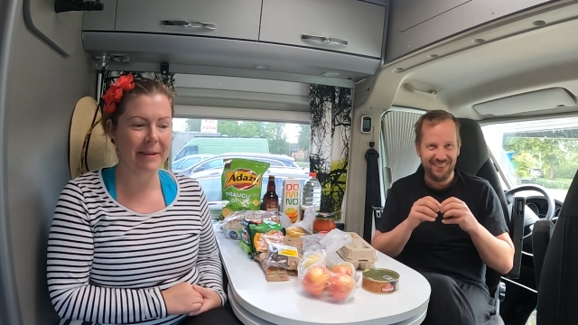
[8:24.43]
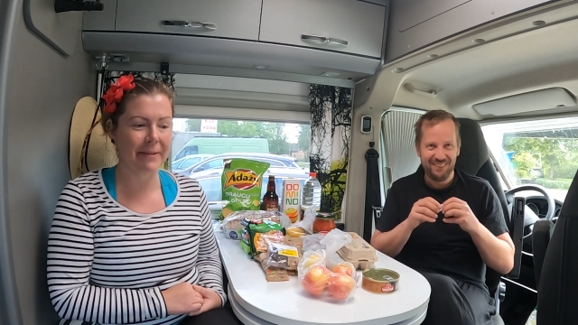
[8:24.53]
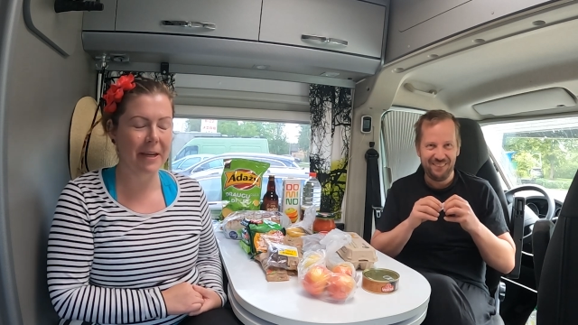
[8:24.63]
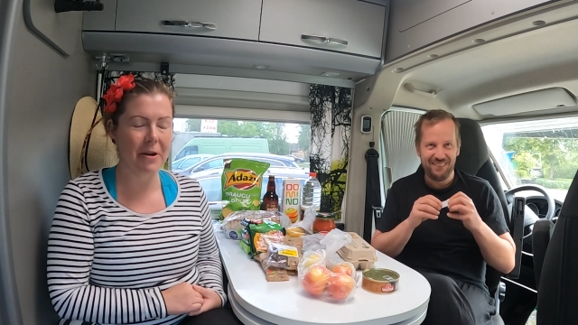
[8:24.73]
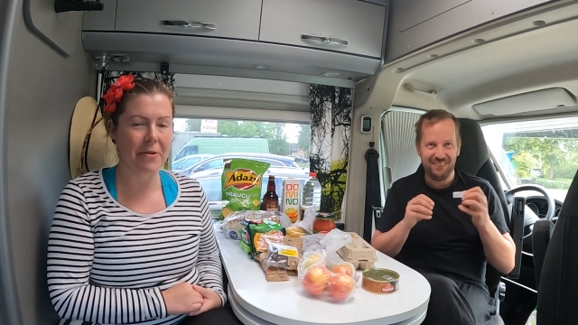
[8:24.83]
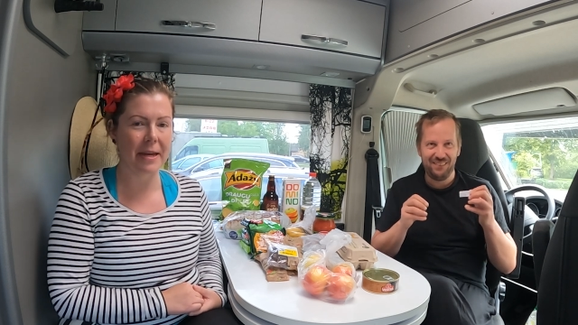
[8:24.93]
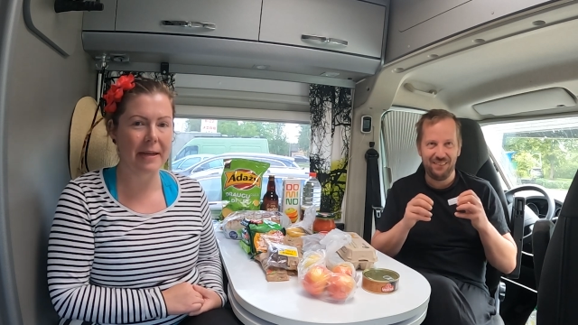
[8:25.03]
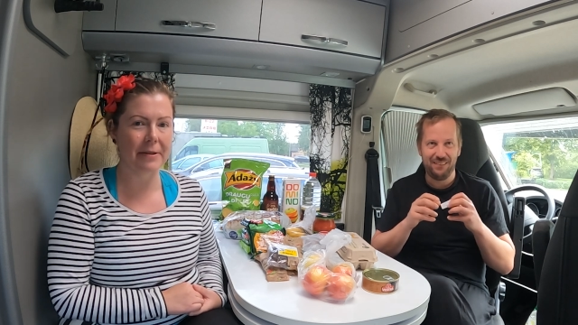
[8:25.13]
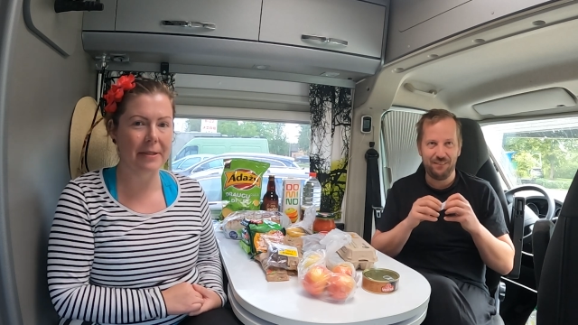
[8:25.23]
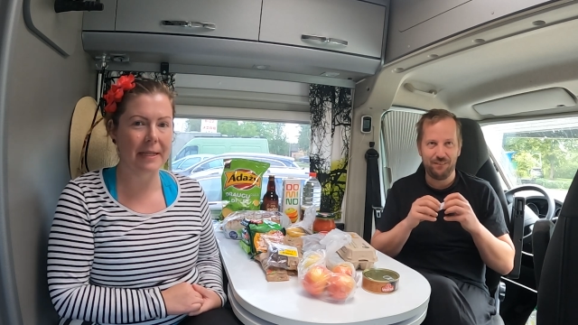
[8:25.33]
Speaker 1: but we go
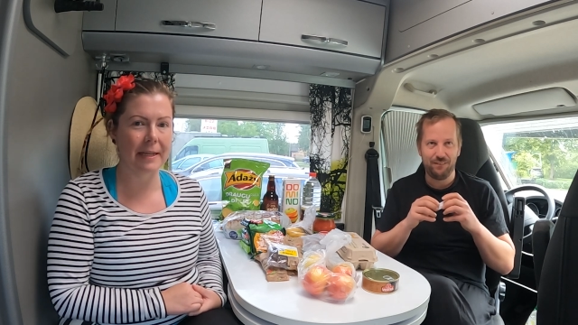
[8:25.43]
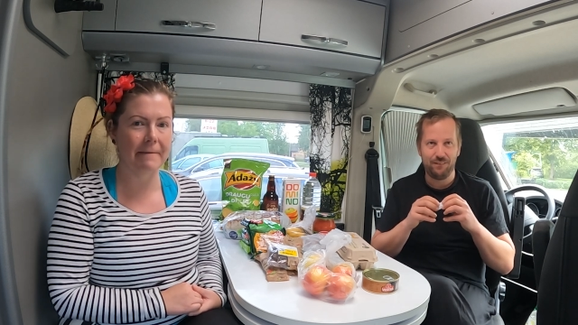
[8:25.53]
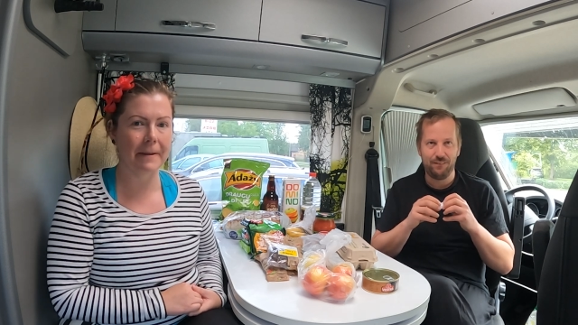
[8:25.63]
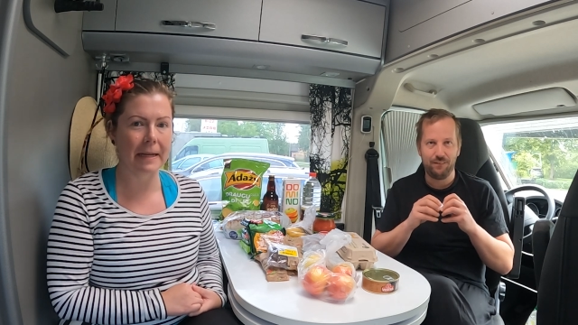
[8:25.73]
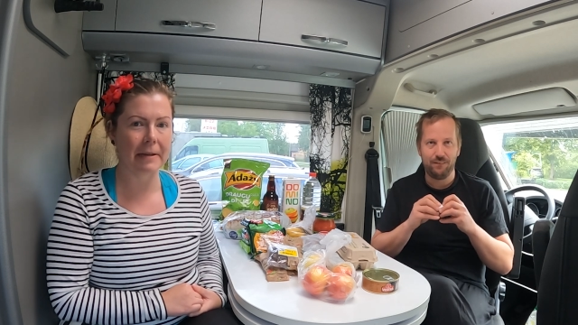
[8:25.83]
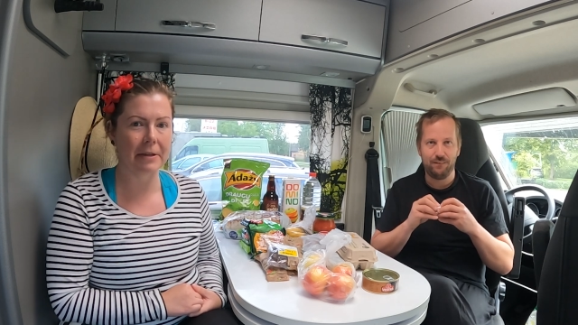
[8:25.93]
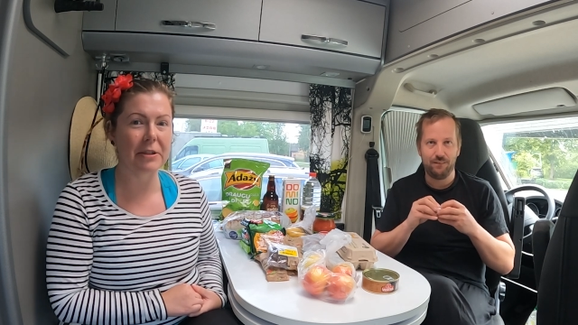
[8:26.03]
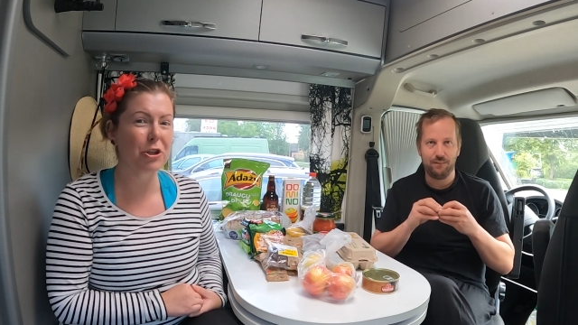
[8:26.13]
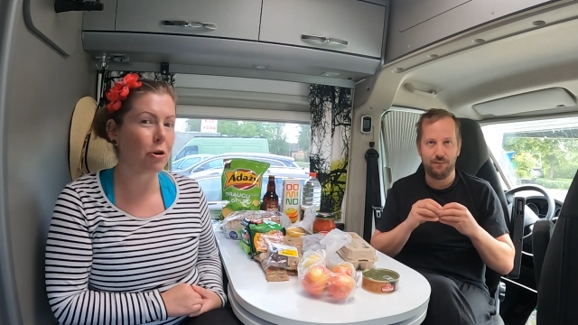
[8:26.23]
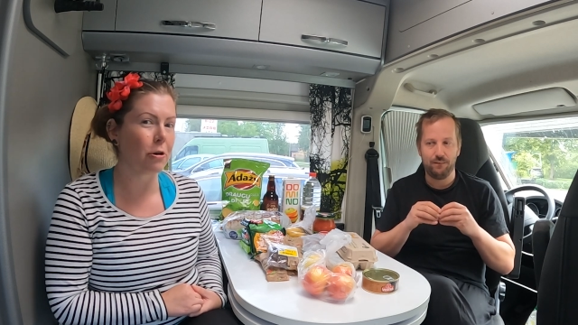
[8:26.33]
there to see if we can
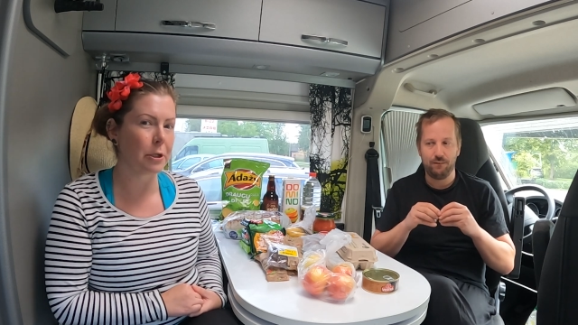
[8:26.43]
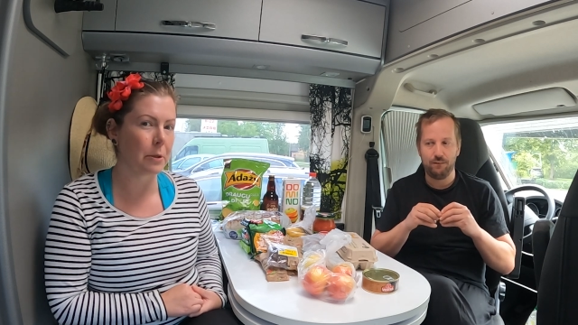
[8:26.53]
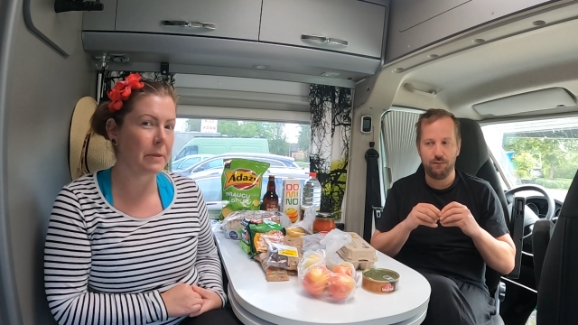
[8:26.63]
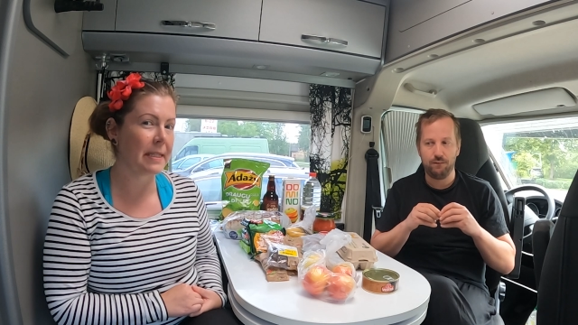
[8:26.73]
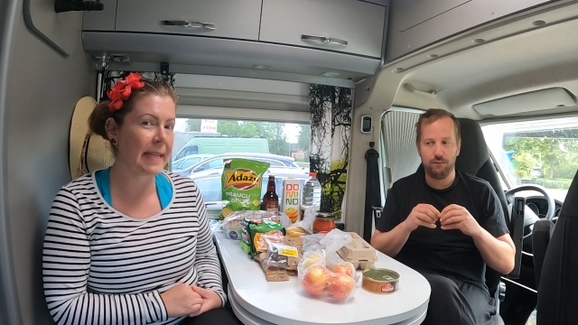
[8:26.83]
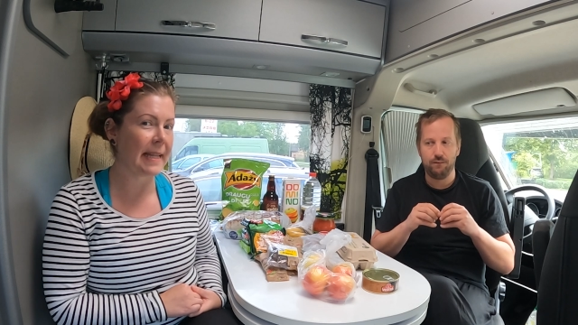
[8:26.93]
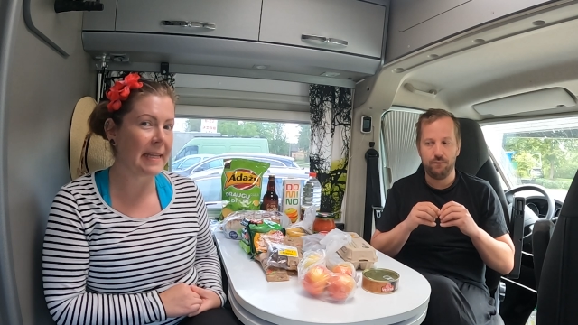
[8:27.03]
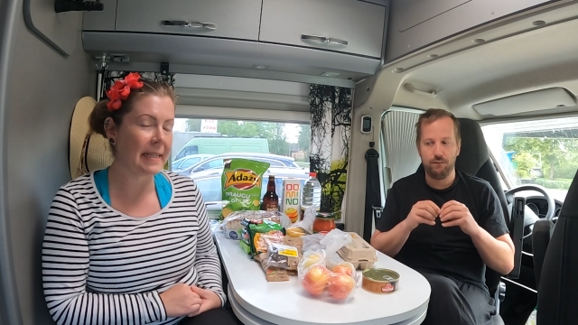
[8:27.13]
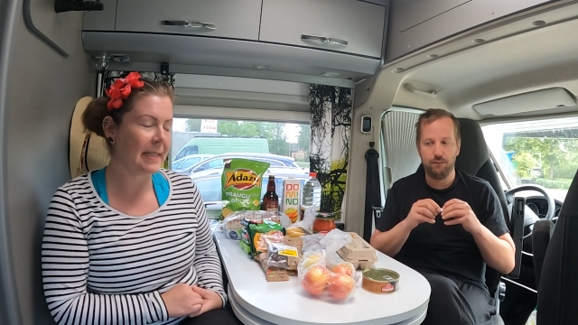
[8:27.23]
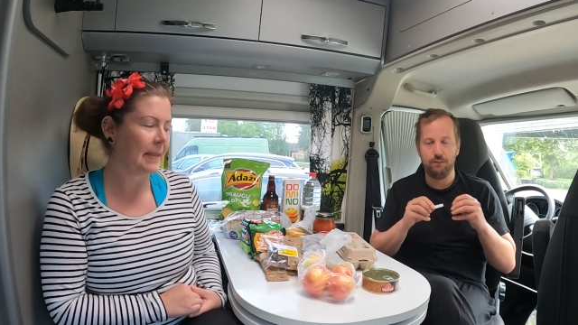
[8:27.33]
score some
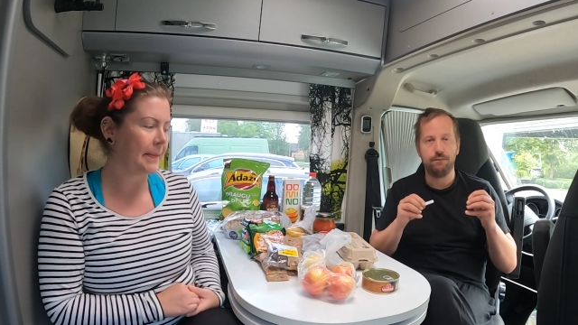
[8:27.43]
salad.